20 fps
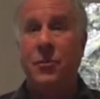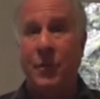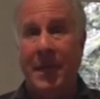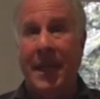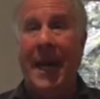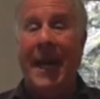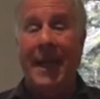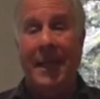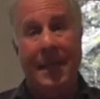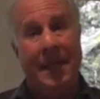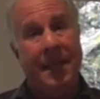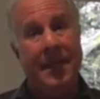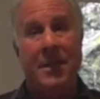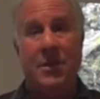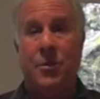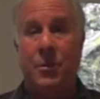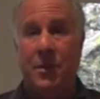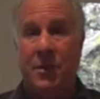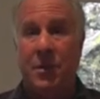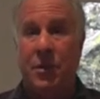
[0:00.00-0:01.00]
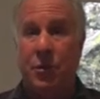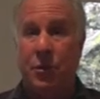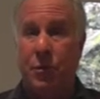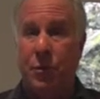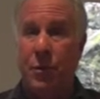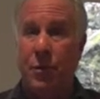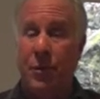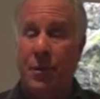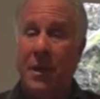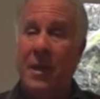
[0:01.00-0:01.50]
reality, this was the
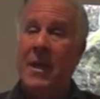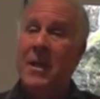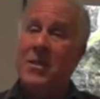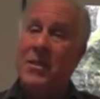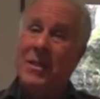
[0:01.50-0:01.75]
truth.